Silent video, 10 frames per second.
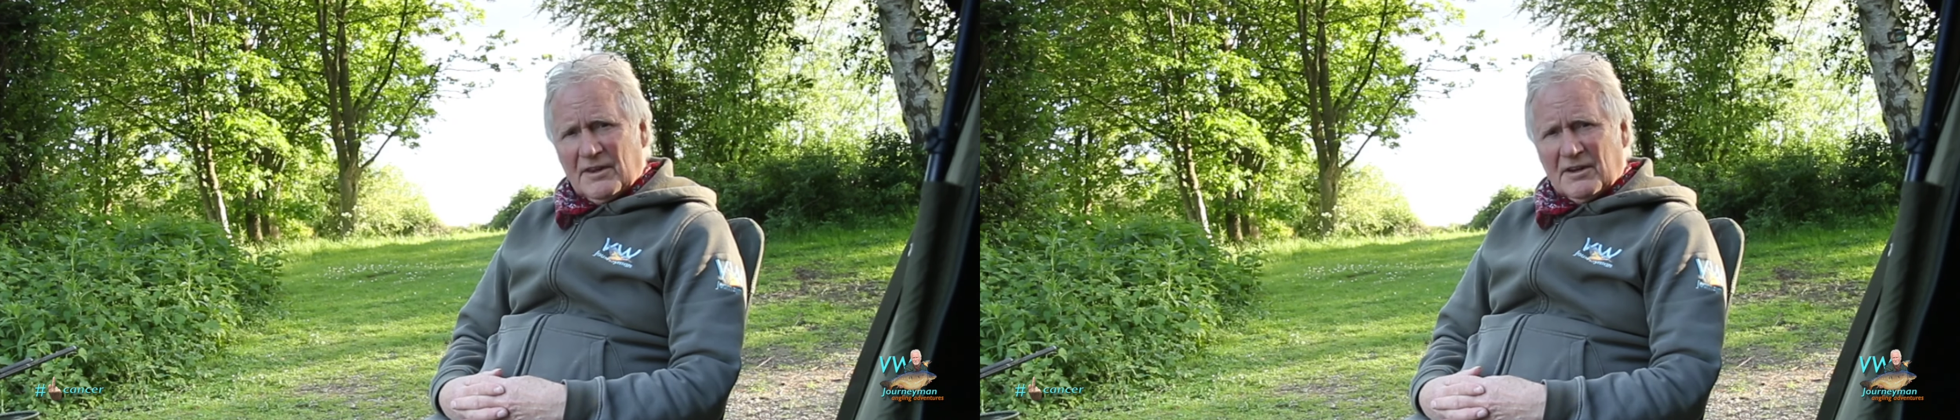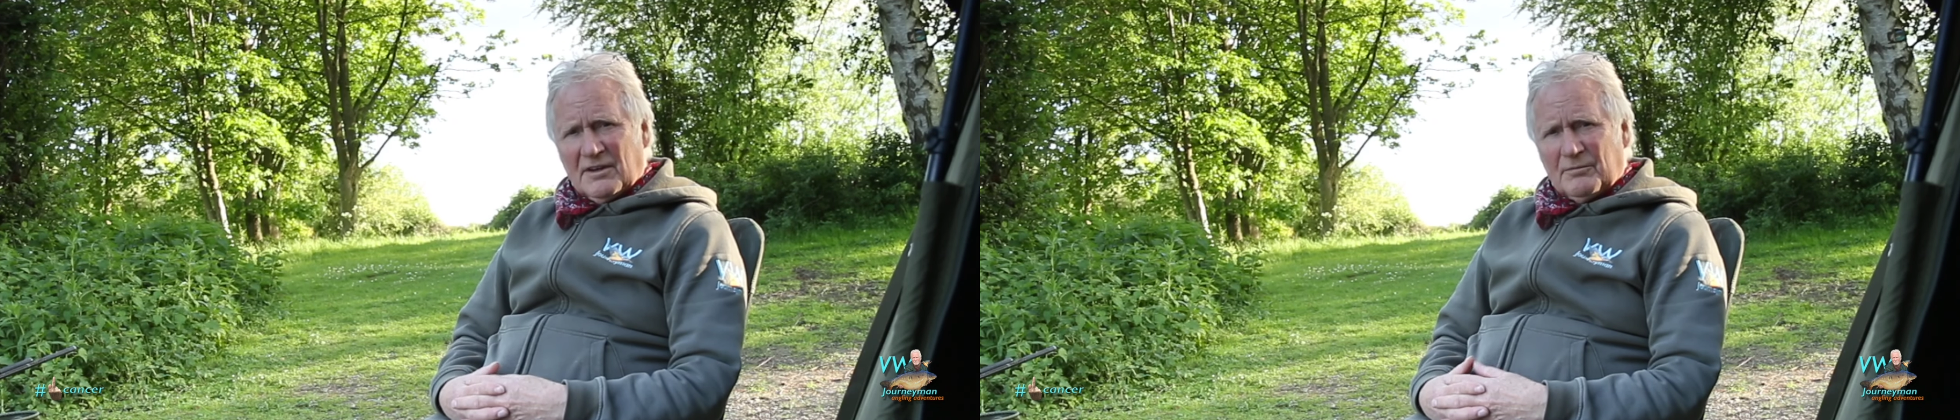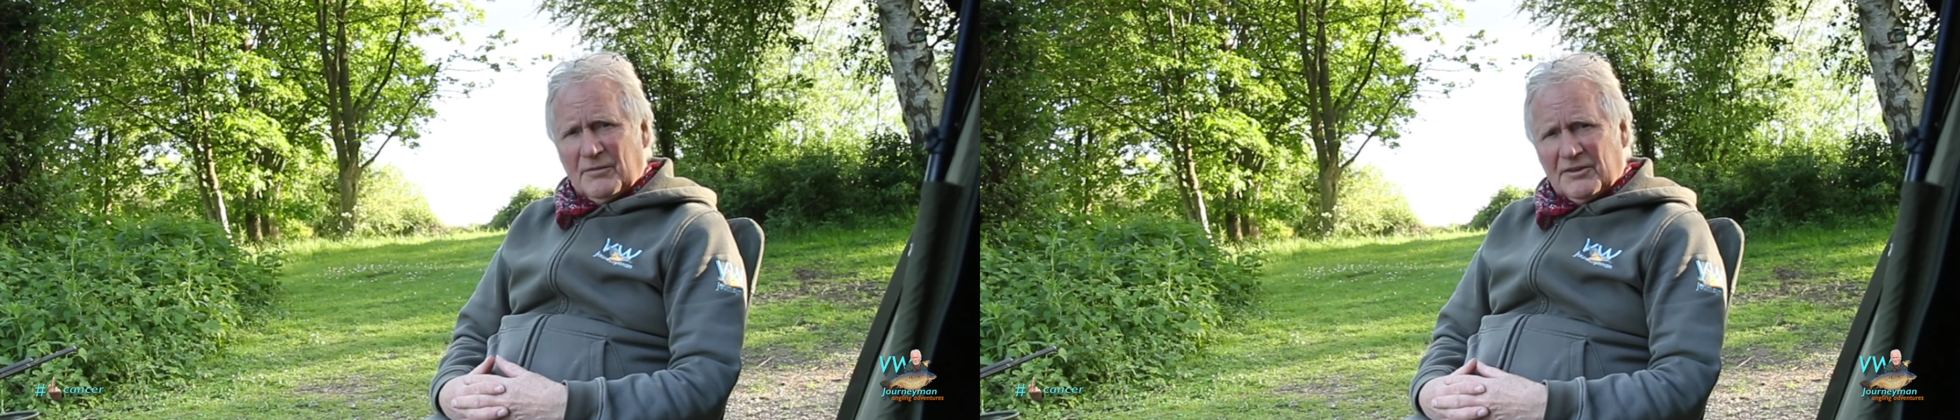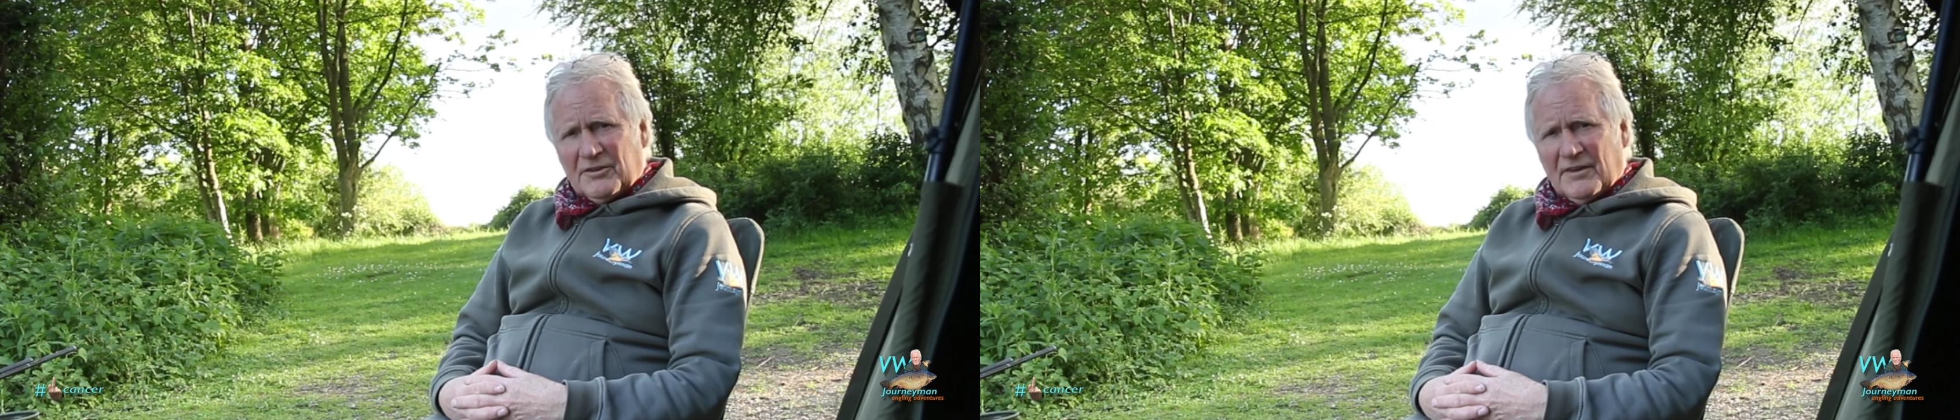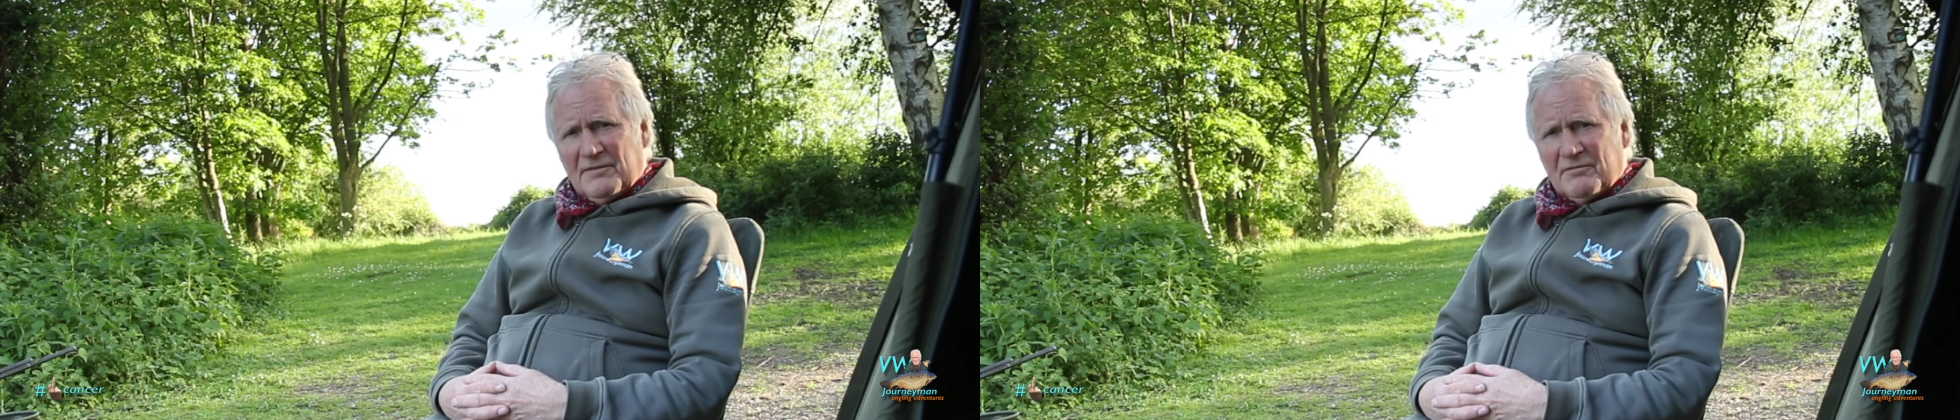
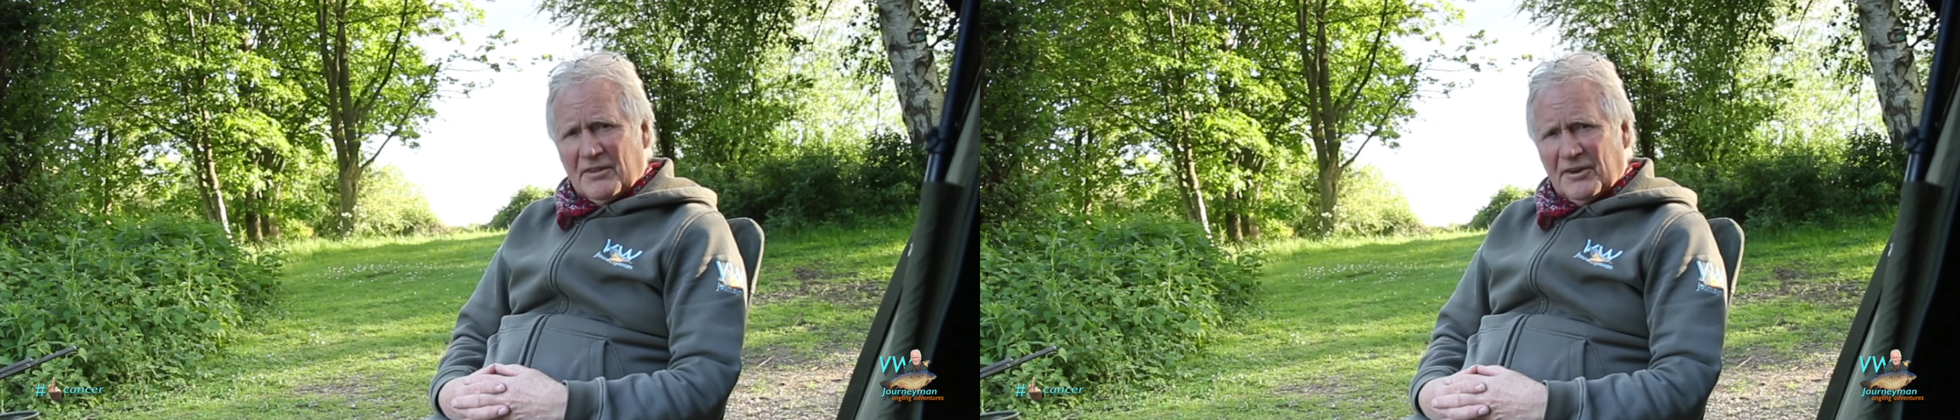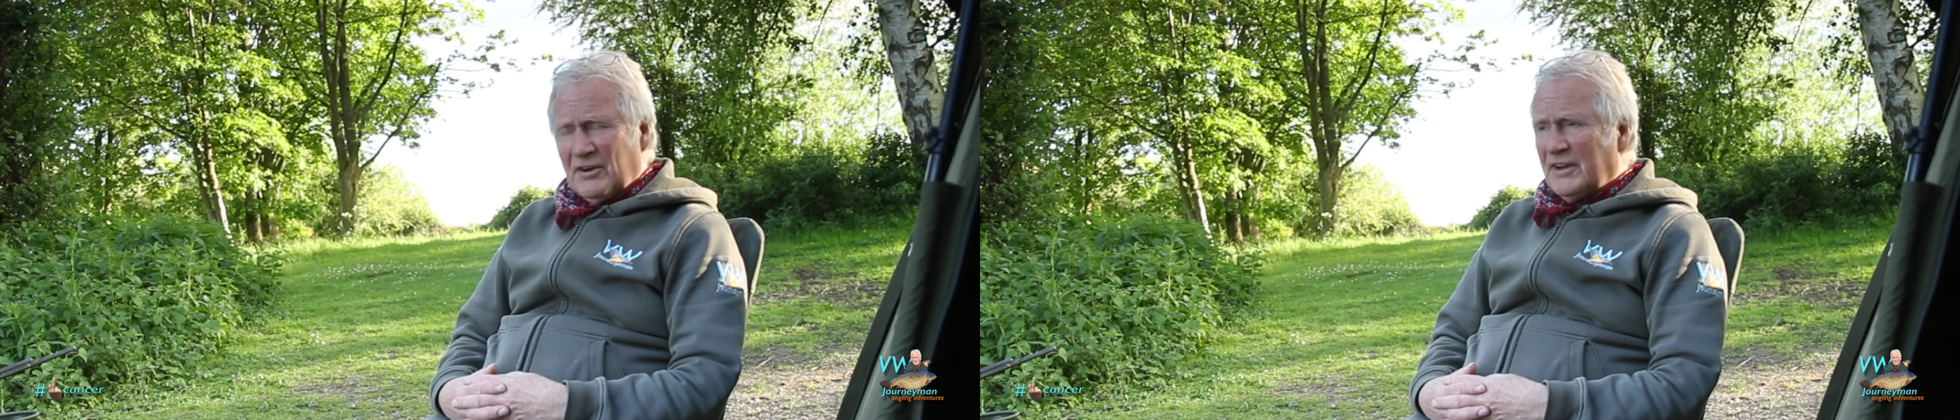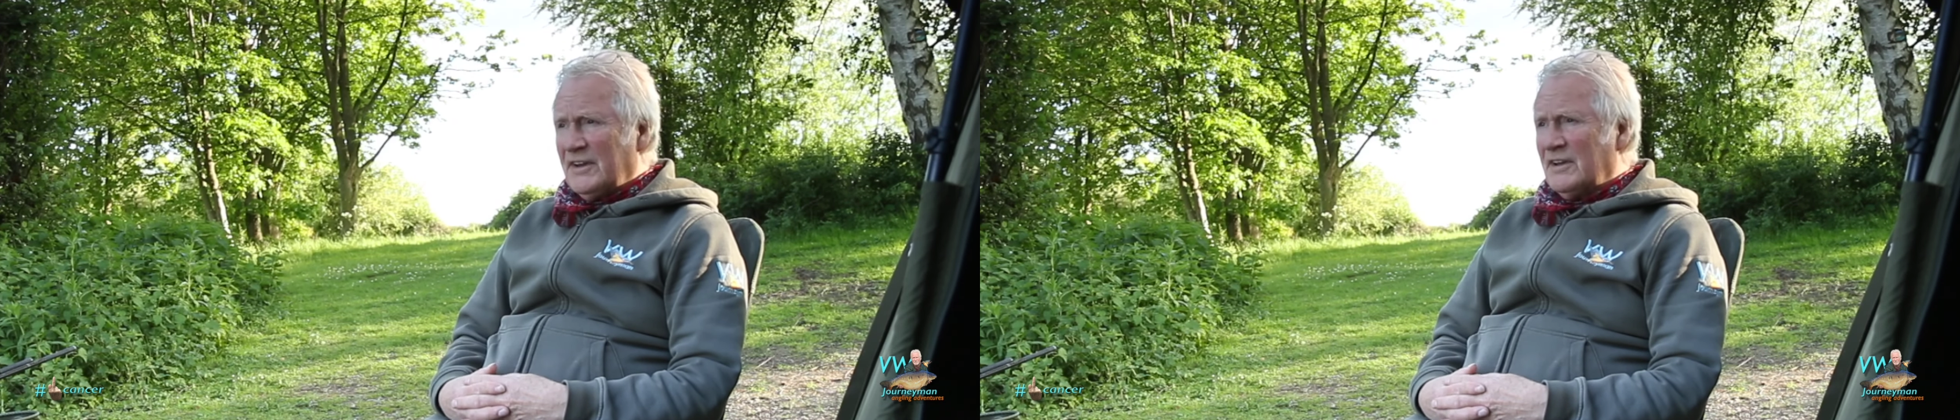That's them for the night